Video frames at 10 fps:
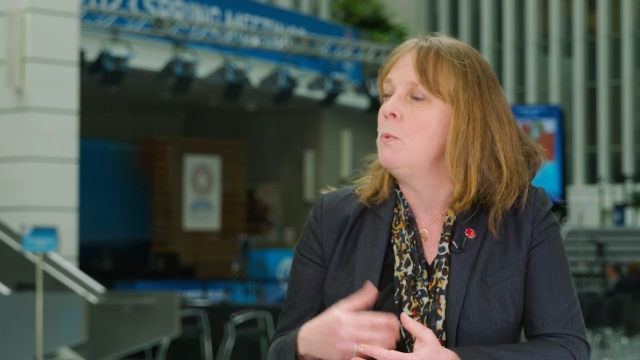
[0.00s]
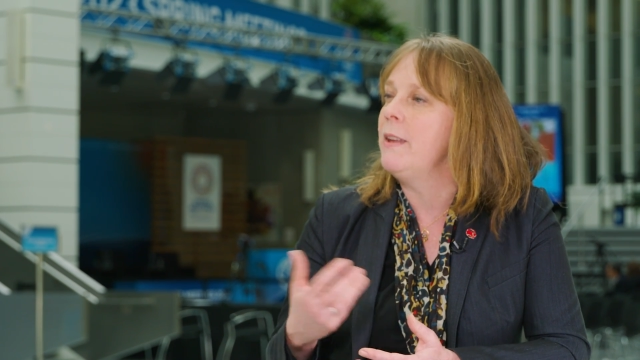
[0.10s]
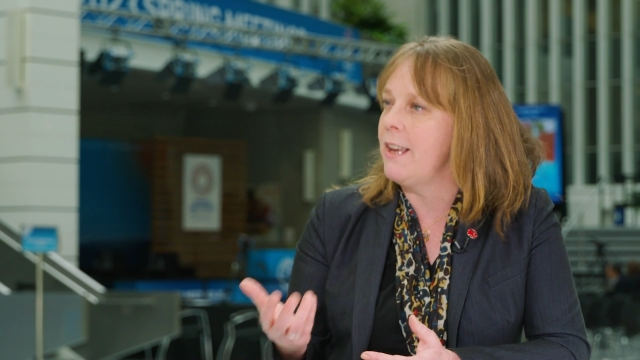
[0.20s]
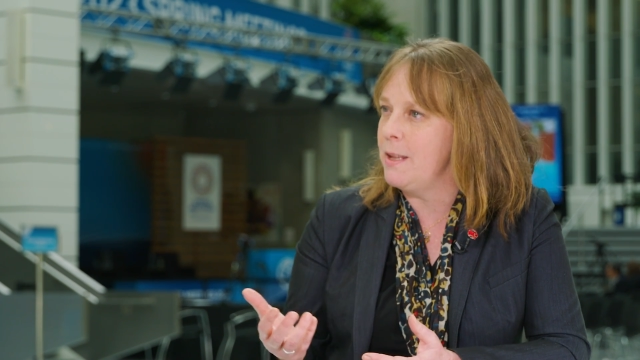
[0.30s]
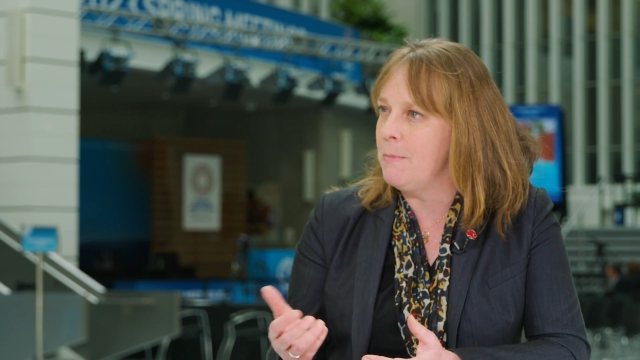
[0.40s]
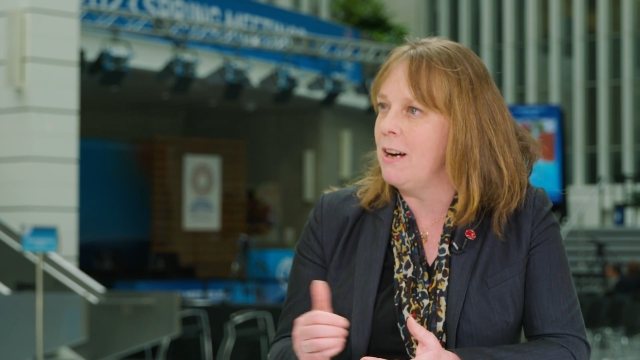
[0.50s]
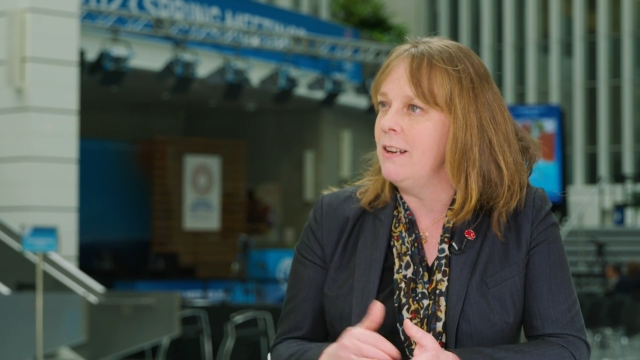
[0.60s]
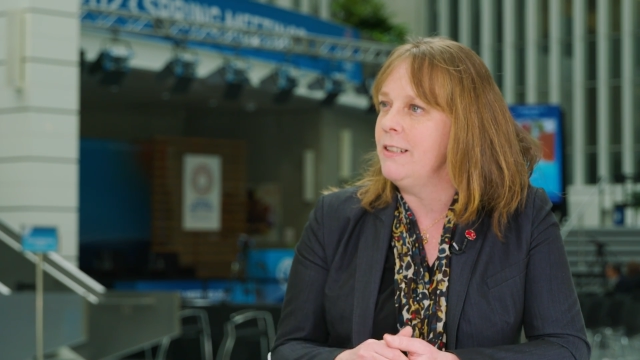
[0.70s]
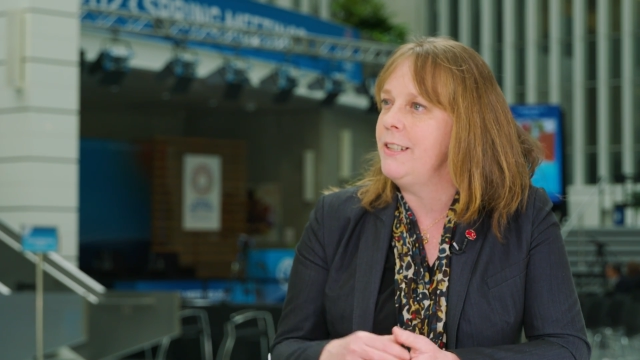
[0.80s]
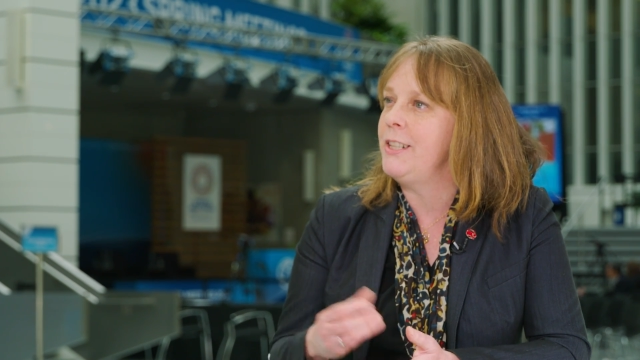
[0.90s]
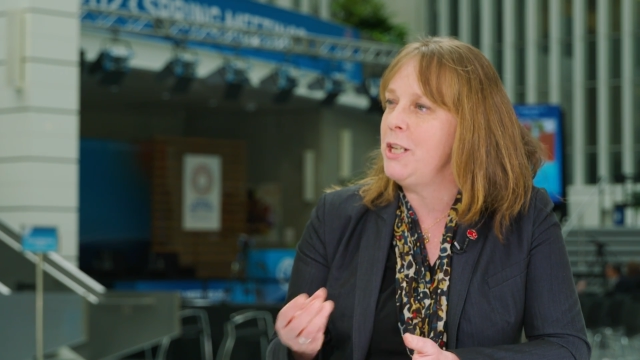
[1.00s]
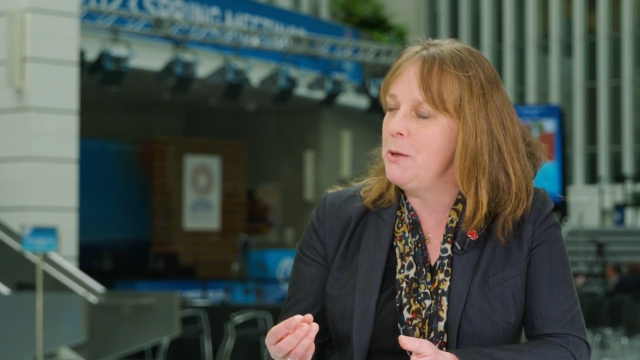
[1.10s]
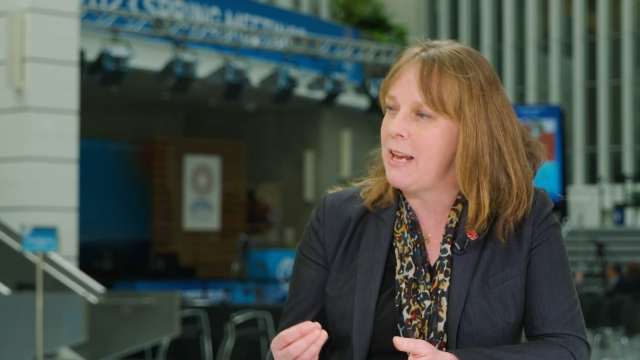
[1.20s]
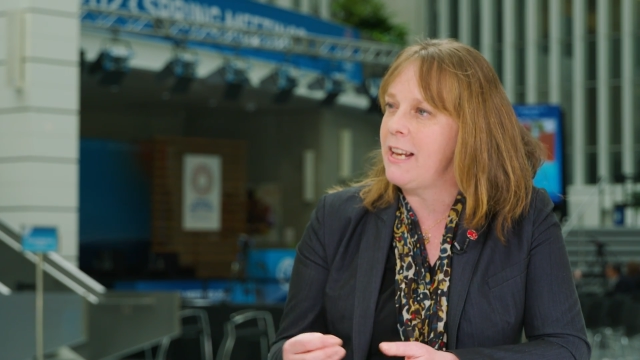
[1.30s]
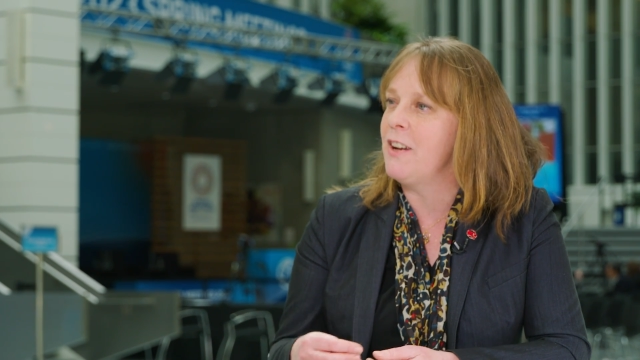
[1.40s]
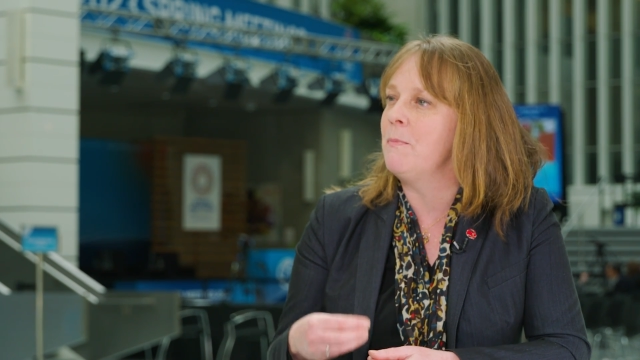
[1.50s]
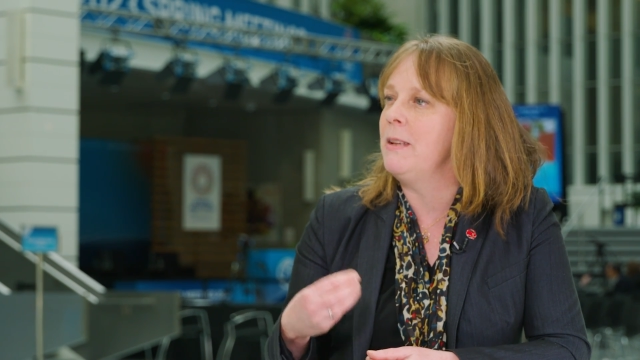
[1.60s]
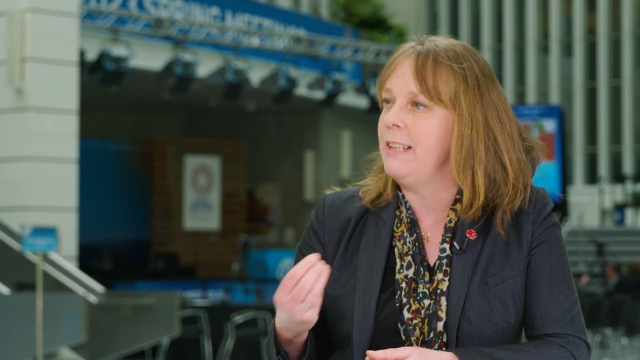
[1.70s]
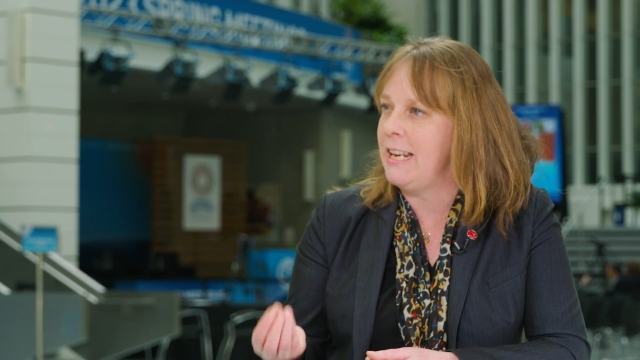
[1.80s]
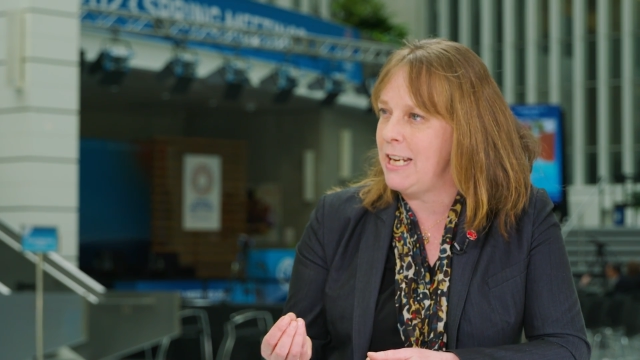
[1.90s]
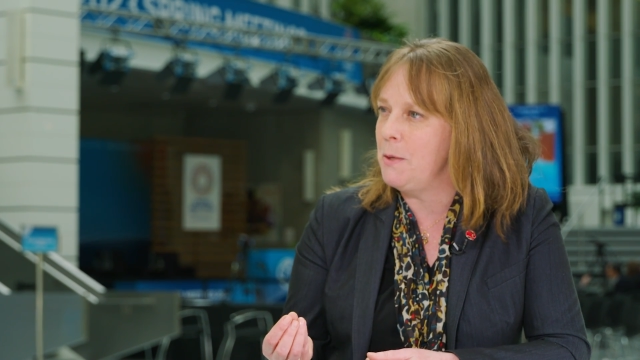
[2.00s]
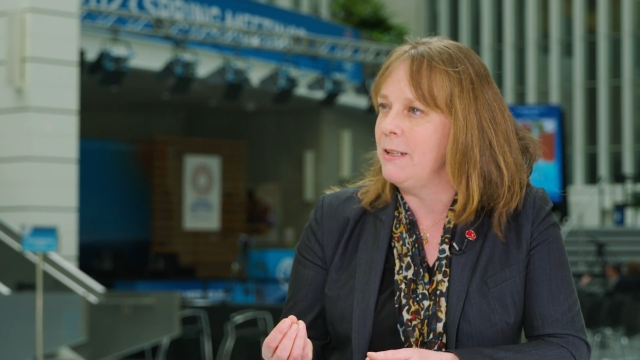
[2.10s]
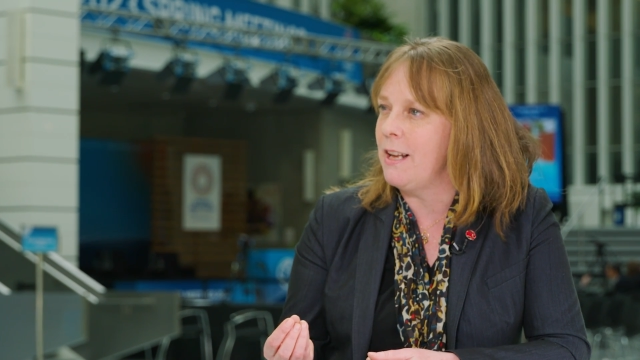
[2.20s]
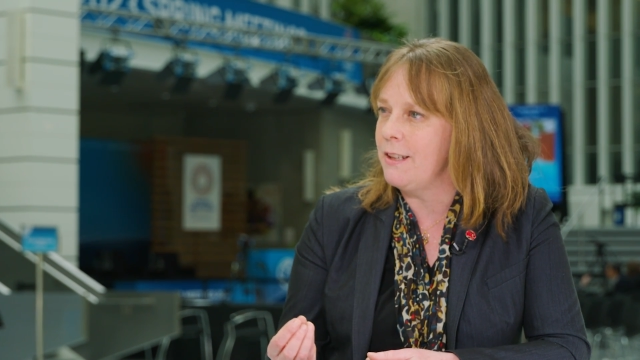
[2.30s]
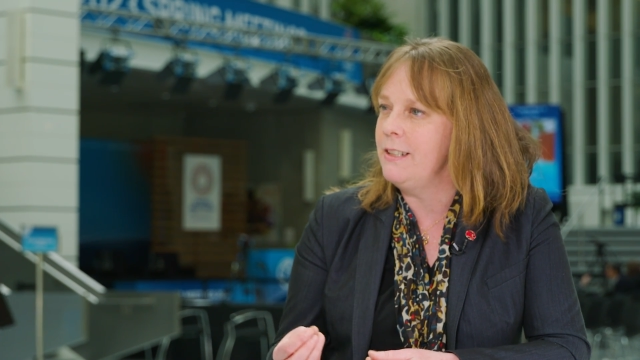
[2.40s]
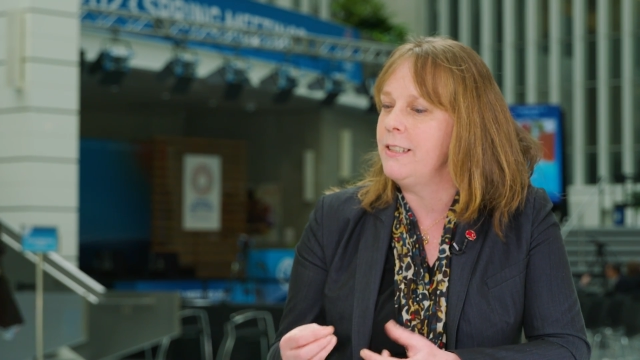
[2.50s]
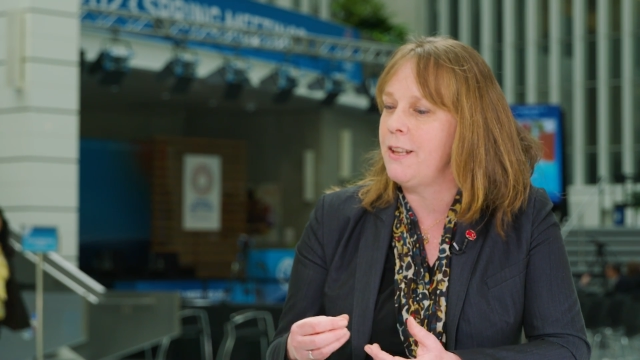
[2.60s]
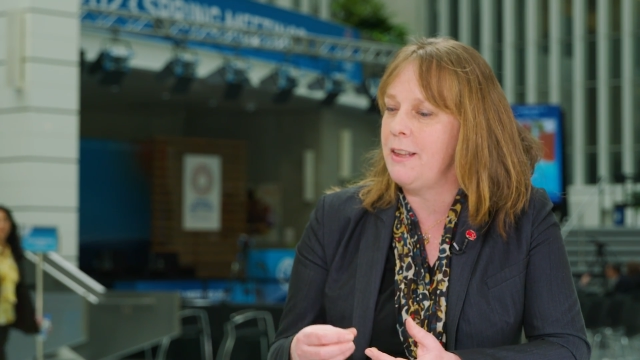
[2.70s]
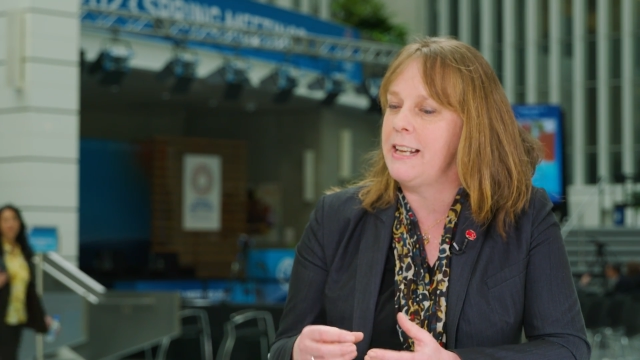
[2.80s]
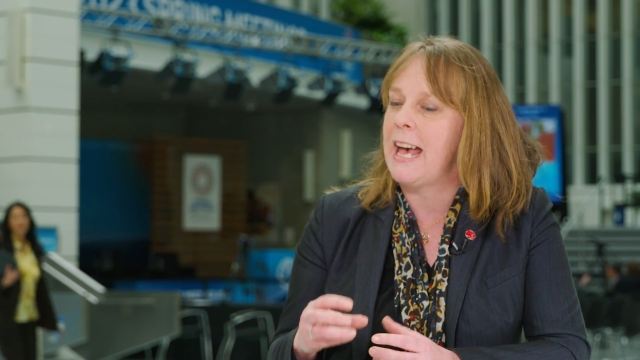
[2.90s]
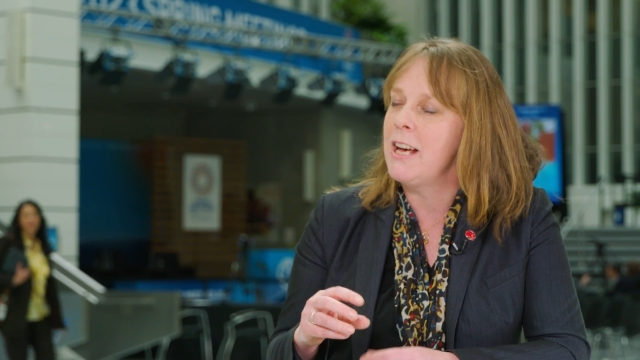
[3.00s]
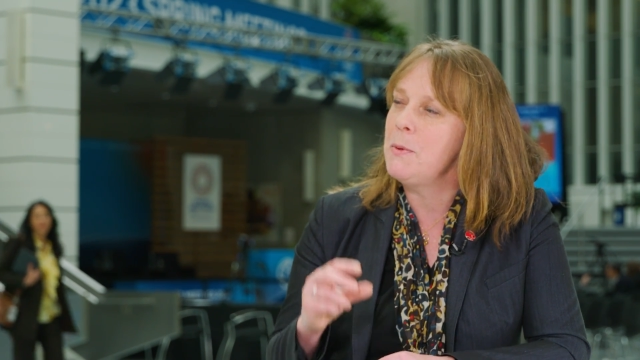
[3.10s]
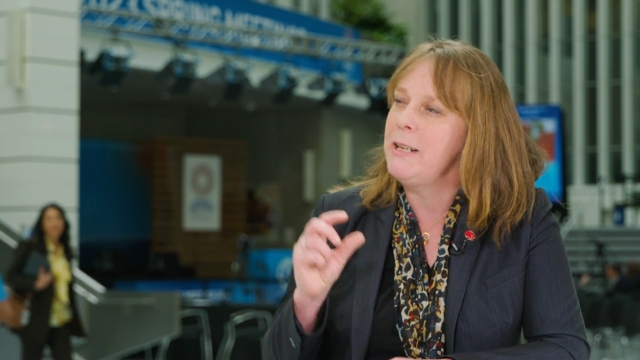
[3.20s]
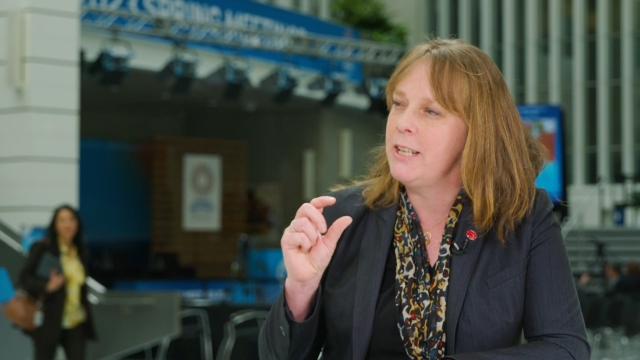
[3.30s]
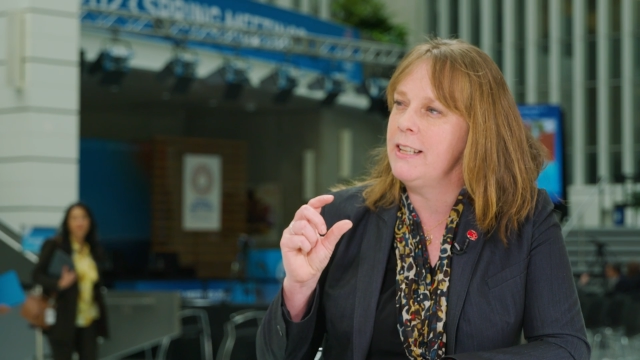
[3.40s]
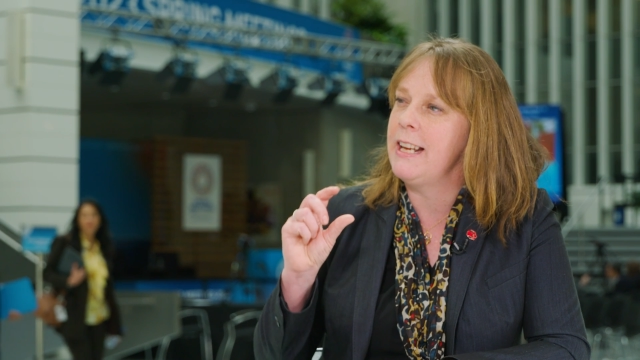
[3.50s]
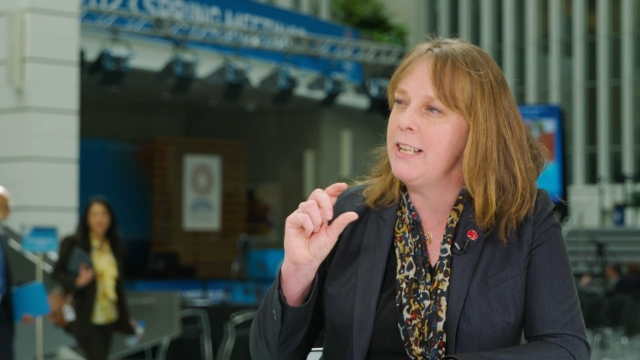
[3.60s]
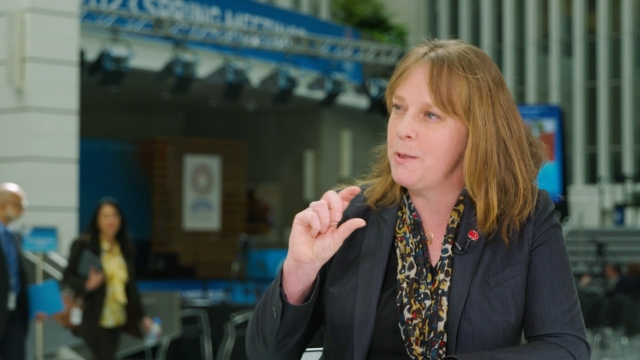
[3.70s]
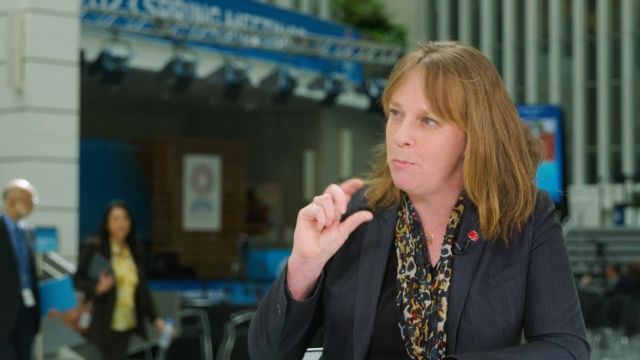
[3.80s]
with other partners, the UK government, the EU and others, to think how do we turn that into